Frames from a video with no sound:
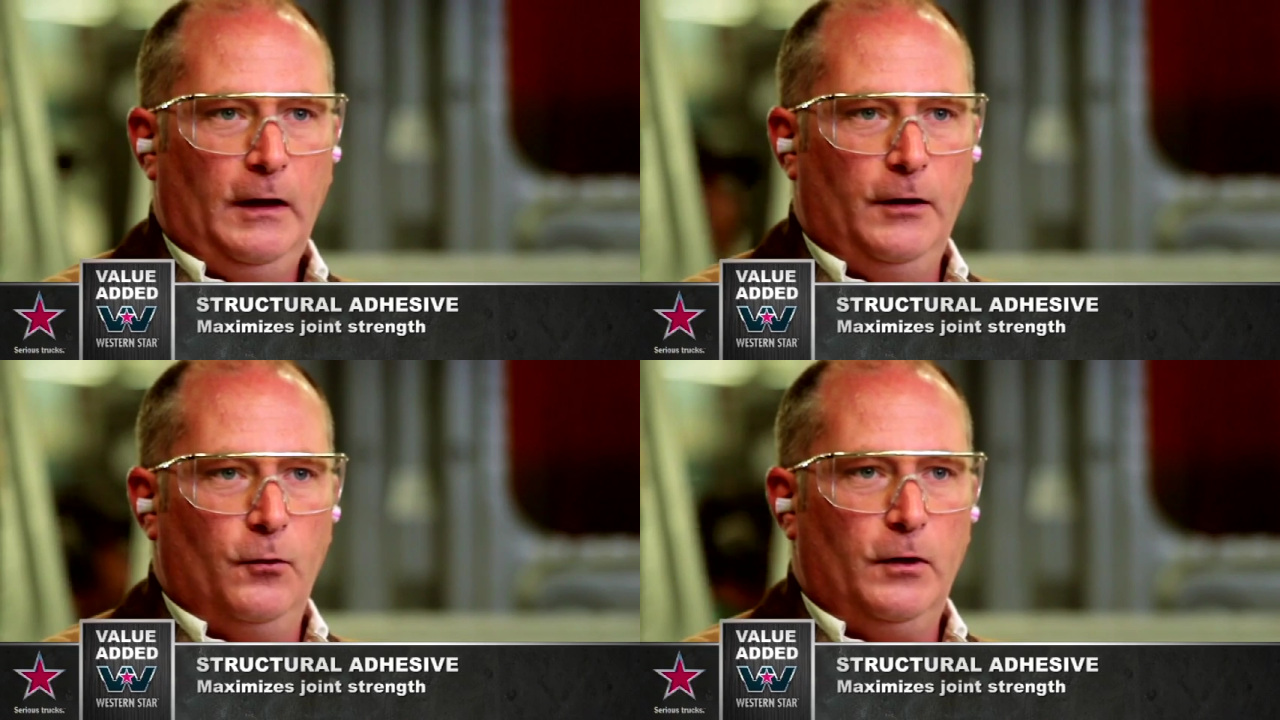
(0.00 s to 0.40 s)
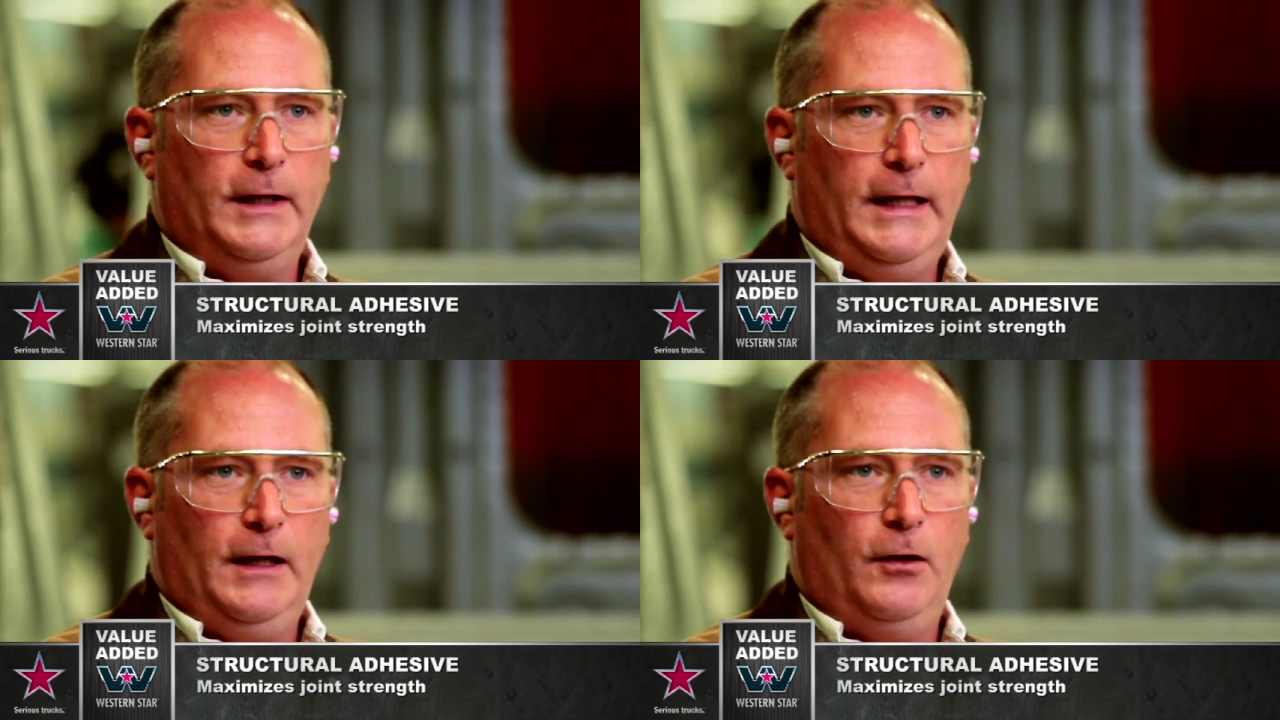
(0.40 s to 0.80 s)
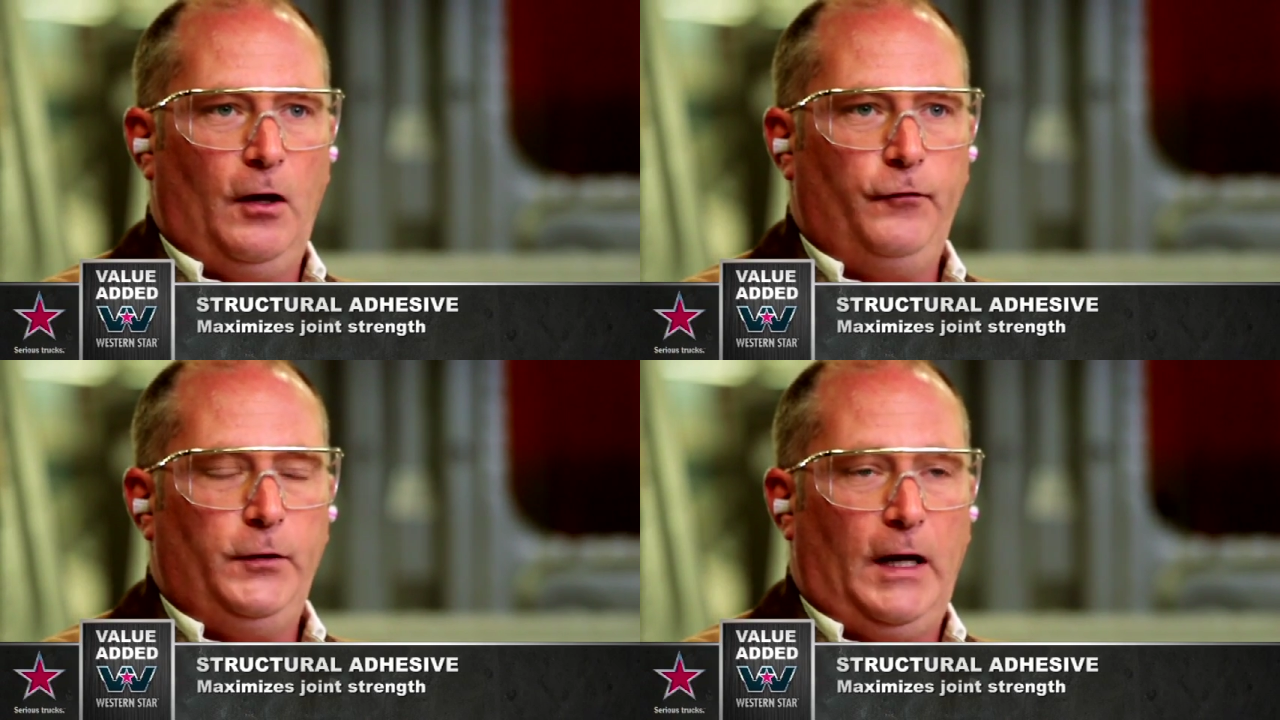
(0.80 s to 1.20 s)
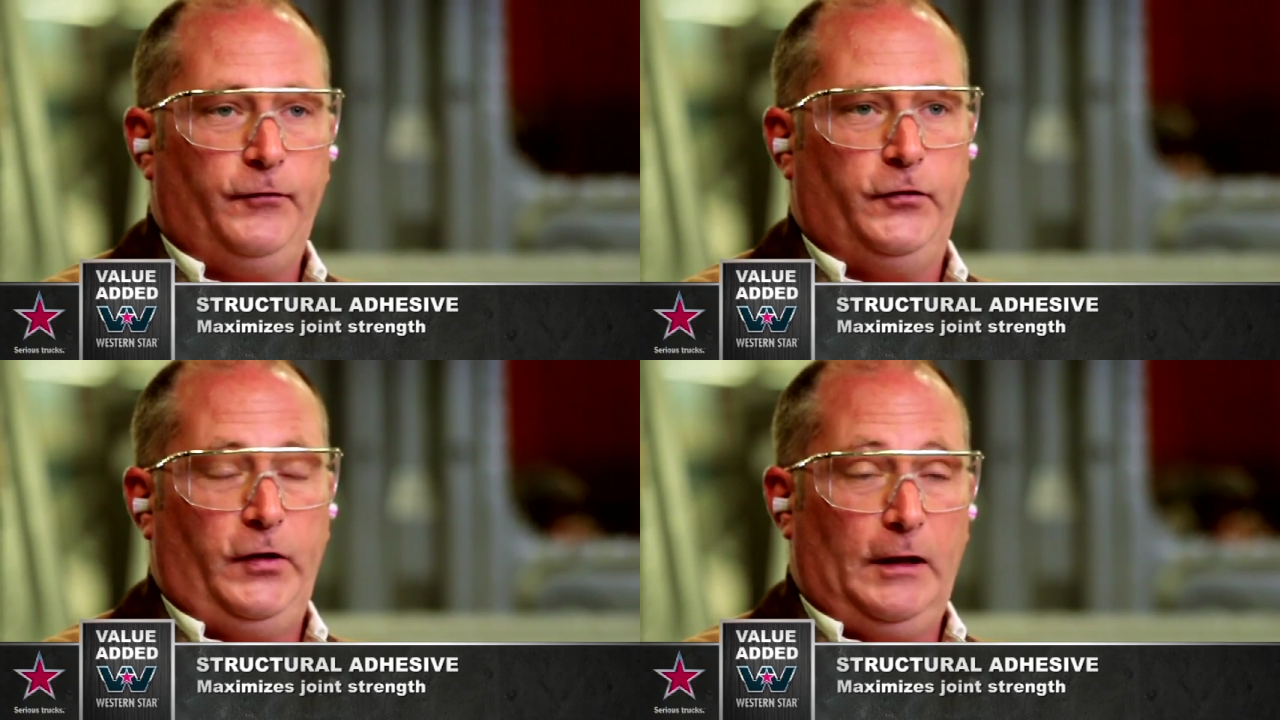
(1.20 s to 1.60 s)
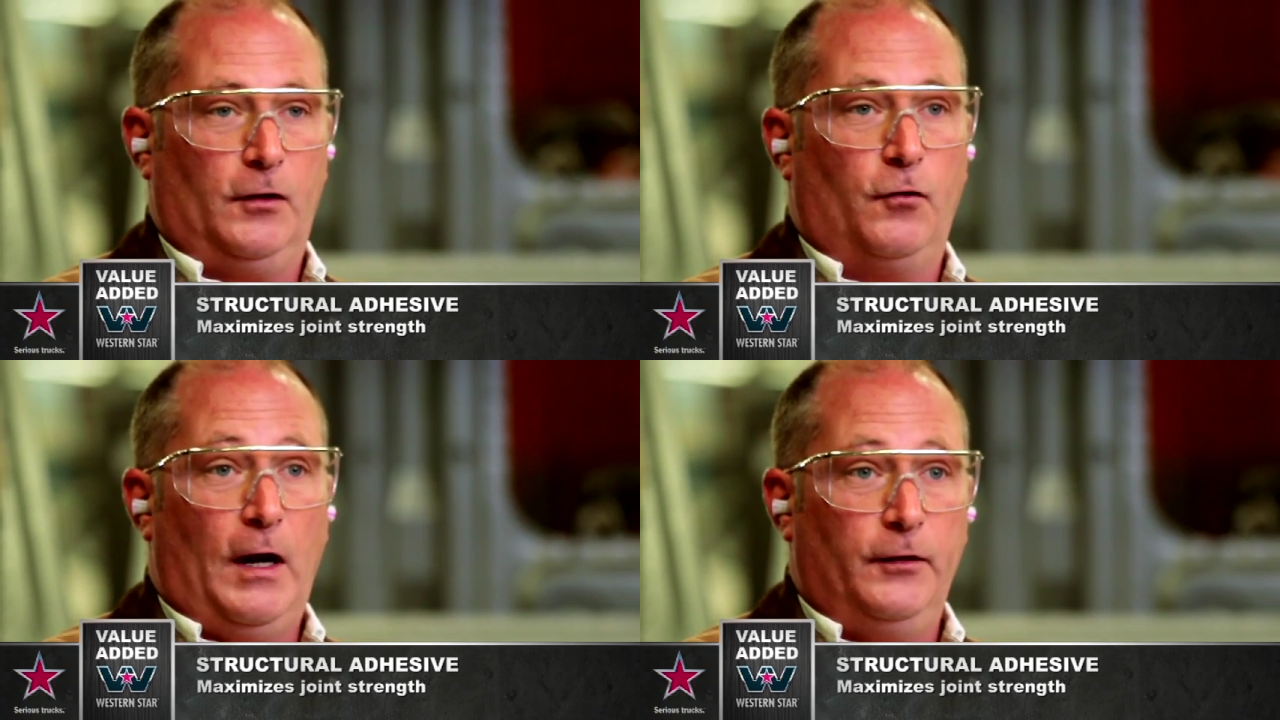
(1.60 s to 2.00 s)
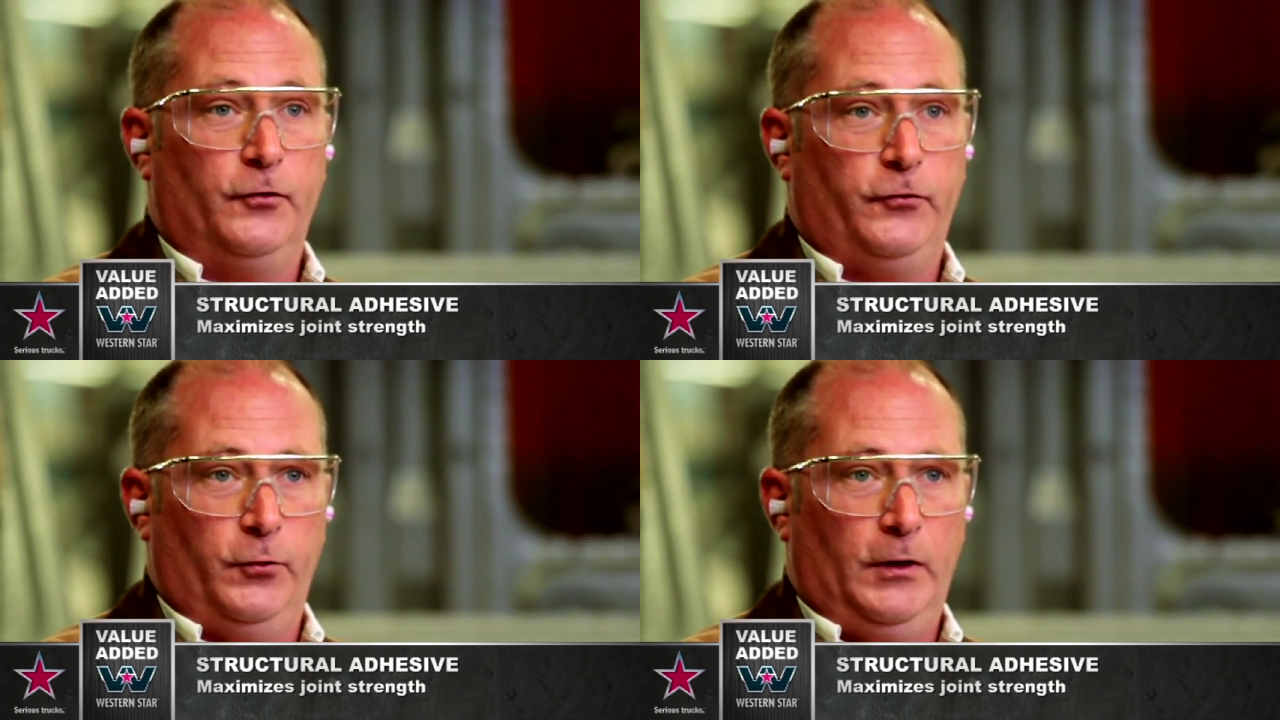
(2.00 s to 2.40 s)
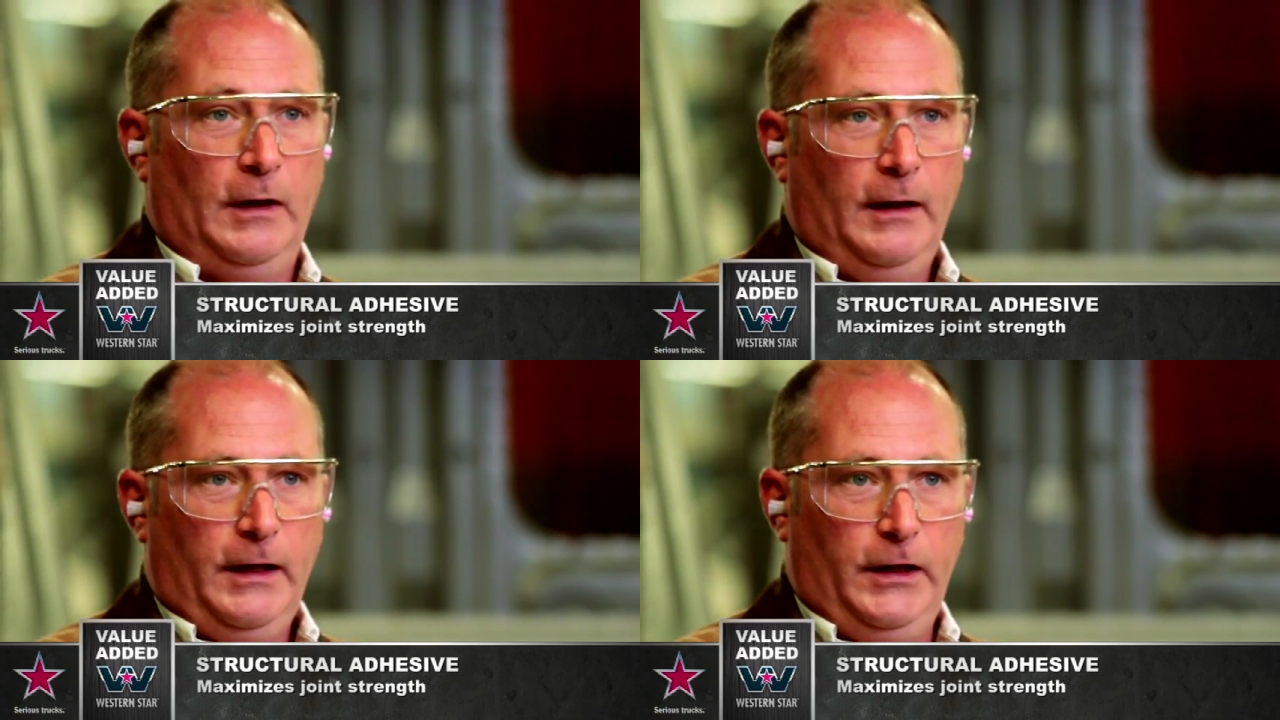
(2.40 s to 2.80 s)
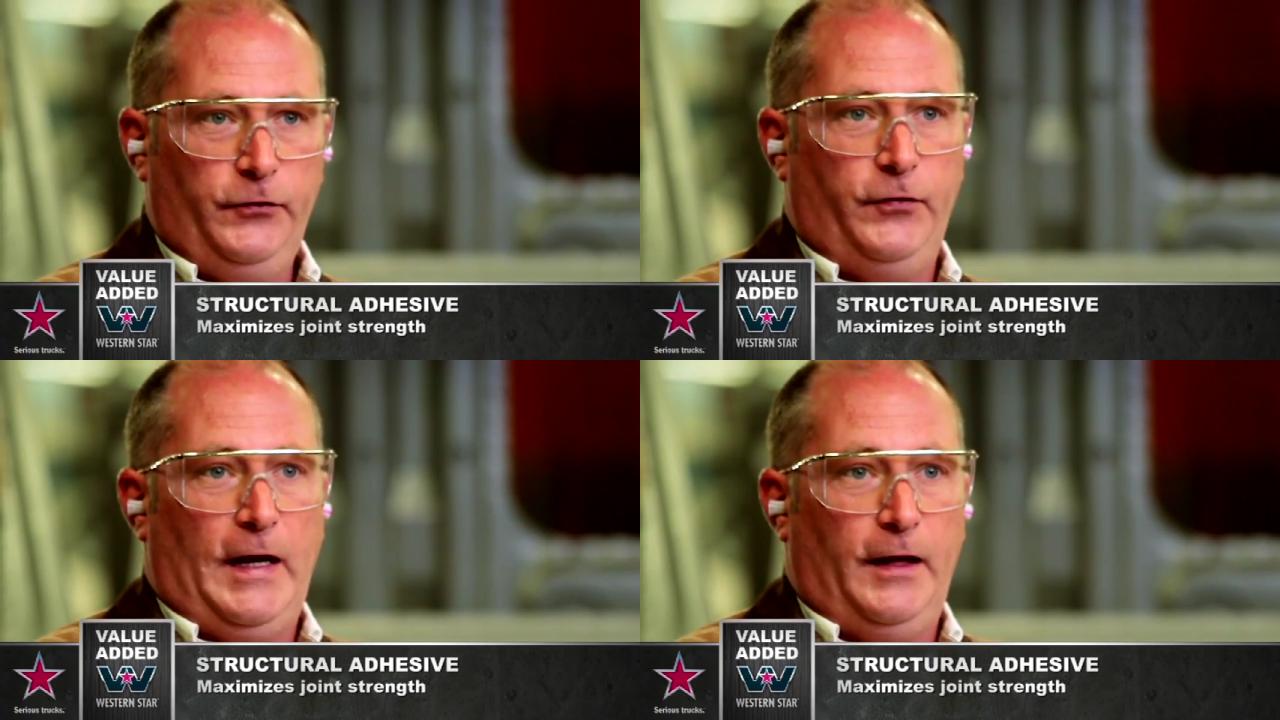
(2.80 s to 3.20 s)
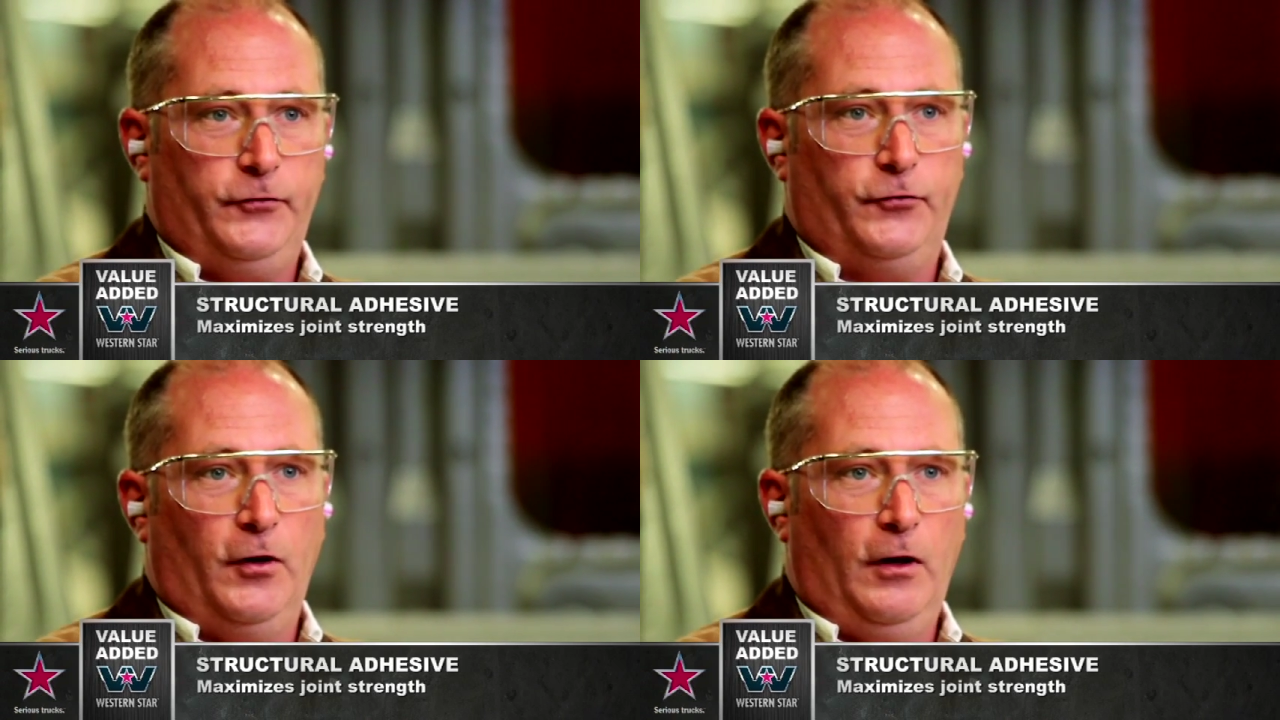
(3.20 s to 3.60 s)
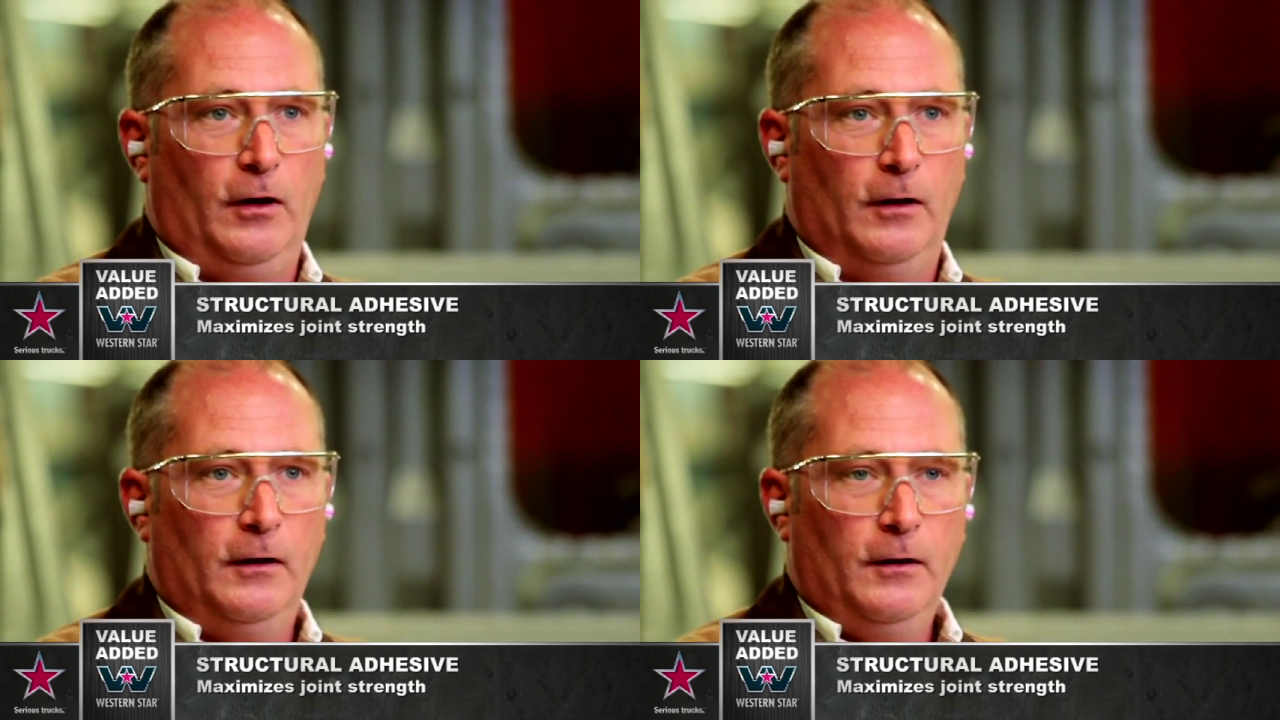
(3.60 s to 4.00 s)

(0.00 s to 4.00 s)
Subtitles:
in order to get it off, you have to take a grinder to it. It's that strong.